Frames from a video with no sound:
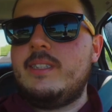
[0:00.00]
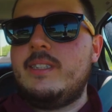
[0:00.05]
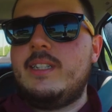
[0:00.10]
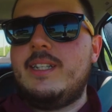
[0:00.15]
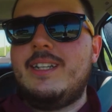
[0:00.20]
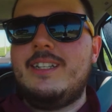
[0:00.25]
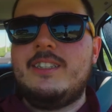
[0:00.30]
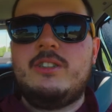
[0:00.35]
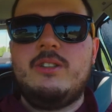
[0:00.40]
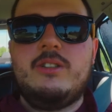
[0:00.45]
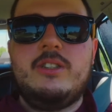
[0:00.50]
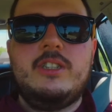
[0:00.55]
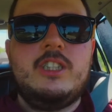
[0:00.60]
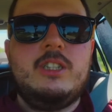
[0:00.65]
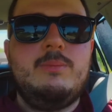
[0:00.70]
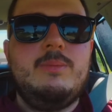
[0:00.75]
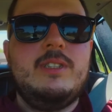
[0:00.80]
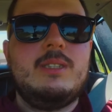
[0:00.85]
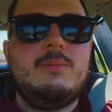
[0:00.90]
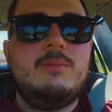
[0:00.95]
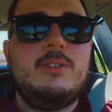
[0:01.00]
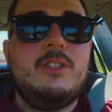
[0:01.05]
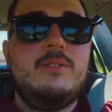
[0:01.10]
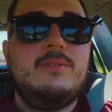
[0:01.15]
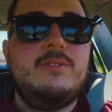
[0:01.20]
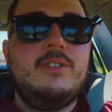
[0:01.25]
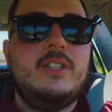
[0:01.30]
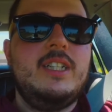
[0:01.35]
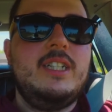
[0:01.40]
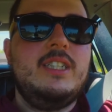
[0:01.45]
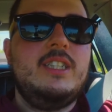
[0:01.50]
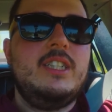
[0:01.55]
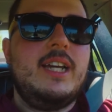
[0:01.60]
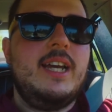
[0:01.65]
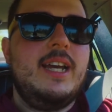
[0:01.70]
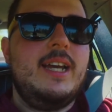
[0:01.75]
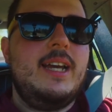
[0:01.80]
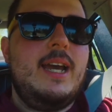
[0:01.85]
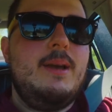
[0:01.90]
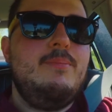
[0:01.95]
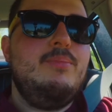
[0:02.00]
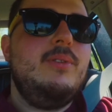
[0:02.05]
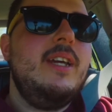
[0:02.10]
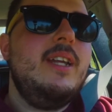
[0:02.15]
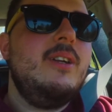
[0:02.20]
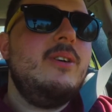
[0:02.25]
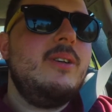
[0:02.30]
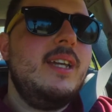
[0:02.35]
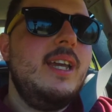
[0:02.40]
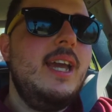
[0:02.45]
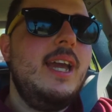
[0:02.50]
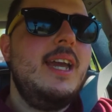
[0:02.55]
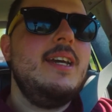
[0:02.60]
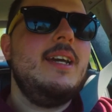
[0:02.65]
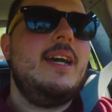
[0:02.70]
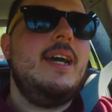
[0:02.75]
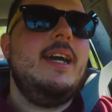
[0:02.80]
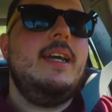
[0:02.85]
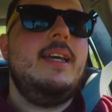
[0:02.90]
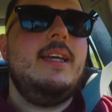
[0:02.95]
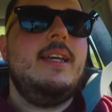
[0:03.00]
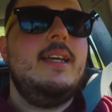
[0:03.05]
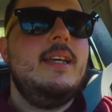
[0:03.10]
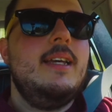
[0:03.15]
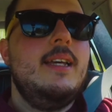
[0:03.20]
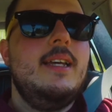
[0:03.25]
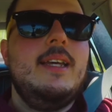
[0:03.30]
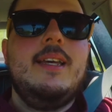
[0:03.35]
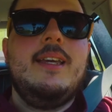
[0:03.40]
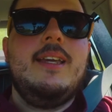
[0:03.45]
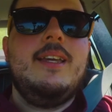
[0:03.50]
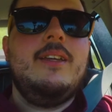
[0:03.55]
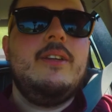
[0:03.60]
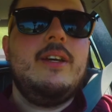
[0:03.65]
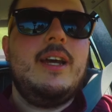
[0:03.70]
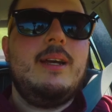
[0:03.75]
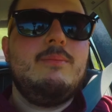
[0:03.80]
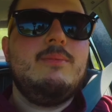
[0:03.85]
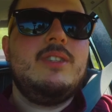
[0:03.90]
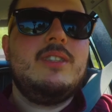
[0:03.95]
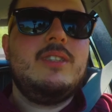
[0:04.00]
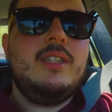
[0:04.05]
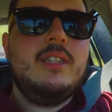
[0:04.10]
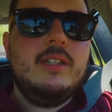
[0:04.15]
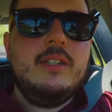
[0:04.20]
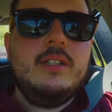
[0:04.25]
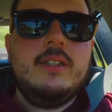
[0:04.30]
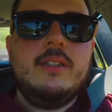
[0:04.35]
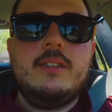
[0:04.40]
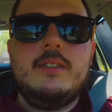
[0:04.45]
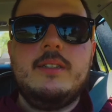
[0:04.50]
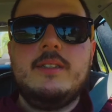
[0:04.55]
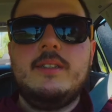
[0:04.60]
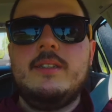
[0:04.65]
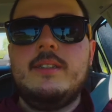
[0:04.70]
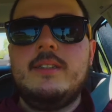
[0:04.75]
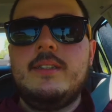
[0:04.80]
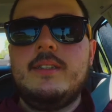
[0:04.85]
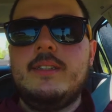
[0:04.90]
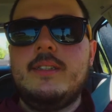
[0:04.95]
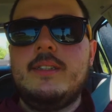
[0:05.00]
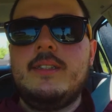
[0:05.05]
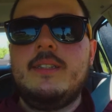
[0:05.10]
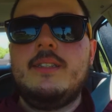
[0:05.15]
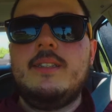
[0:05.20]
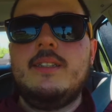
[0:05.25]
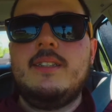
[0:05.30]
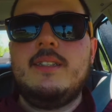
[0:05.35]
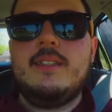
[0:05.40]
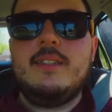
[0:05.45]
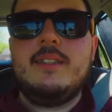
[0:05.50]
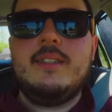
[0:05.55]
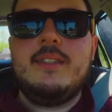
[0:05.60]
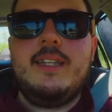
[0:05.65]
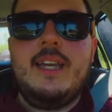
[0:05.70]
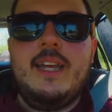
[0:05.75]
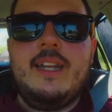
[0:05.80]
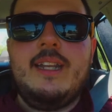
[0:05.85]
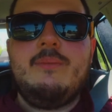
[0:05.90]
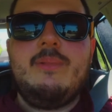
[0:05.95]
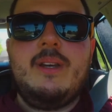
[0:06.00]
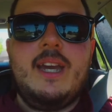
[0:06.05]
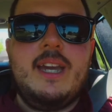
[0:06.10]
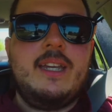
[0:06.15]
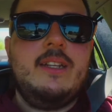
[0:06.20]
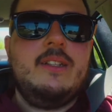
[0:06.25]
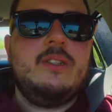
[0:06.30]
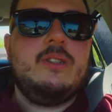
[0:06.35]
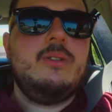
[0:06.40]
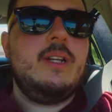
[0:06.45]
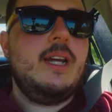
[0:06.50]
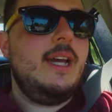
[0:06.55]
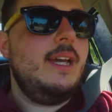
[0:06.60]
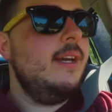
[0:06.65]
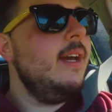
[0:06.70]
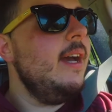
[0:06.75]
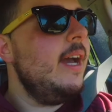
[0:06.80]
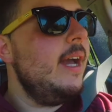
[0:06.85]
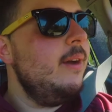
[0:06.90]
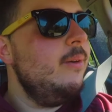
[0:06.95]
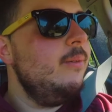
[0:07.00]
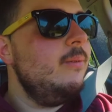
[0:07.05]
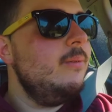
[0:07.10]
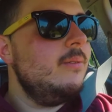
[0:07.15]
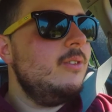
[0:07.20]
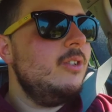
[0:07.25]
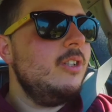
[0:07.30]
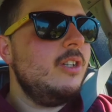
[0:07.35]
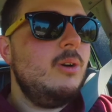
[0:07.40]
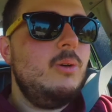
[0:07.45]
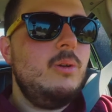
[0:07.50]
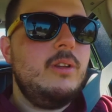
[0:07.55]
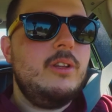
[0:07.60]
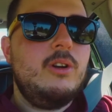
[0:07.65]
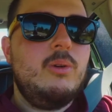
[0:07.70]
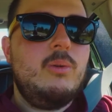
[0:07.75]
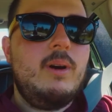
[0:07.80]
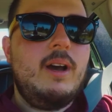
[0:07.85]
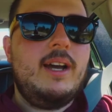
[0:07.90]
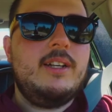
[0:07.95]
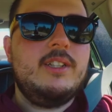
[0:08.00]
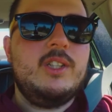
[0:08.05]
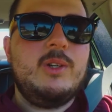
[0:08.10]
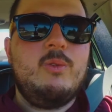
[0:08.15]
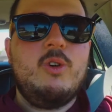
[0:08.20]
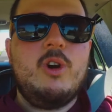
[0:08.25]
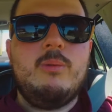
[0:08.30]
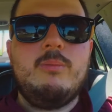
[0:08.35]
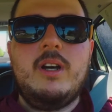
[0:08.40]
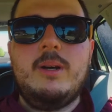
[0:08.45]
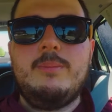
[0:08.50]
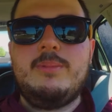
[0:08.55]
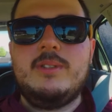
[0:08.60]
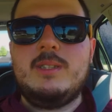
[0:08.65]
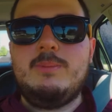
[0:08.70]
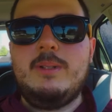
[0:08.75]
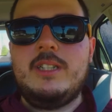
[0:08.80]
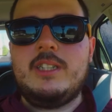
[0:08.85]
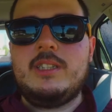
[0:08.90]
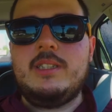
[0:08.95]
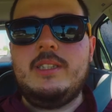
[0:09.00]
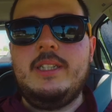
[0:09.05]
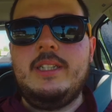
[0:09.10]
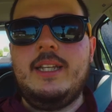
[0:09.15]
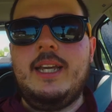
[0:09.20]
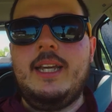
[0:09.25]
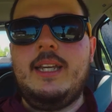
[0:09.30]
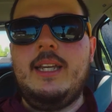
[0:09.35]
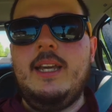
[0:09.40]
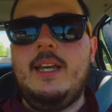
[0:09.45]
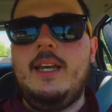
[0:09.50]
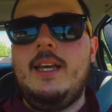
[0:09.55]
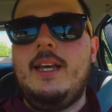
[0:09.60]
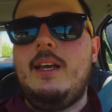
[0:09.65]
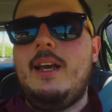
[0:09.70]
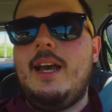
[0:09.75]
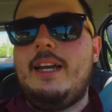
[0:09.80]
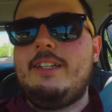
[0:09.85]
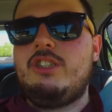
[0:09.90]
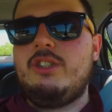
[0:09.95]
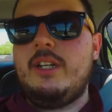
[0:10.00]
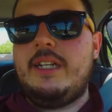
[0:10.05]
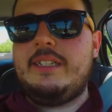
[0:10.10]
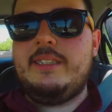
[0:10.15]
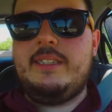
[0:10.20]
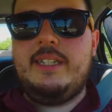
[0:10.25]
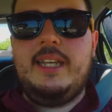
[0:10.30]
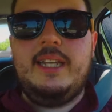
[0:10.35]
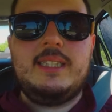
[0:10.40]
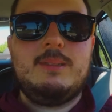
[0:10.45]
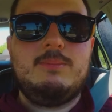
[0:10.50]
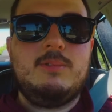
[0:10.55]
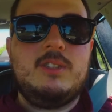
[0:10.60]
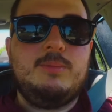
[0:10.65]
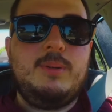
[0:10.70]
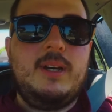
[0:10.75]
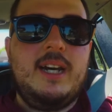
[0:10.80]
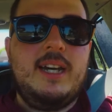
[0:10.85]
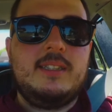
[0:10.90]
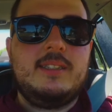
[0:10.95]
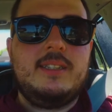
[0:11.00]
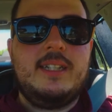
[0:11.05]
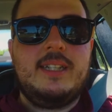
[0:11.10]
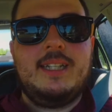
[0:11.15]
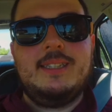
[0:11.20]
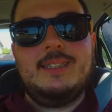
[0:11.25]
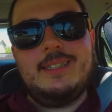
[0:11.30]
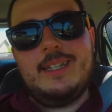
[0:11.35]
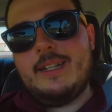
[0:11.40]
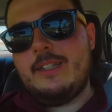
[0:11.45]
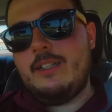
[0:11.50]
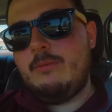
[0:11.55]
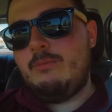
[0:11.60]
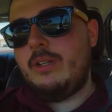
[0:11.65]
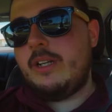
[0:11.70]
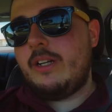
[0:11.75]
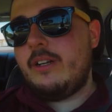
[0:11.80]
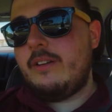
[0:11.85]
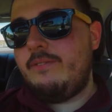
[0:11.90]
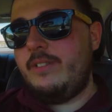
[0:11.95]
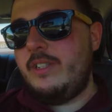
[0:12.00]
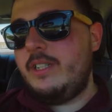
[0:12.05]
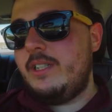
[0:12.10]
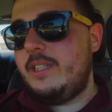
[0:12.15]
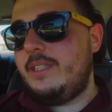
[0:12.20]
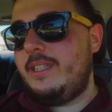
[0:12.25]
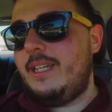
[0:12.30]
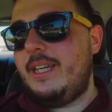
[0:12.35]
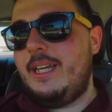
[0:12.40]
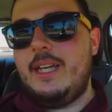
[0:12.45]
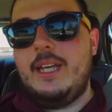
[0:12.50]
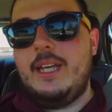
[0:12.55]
So there should be some good footage. I played okay. I'm still getting back into it. I took a little while to warm up, especially, like, I tried to take some spots, like I said, in the bigger field that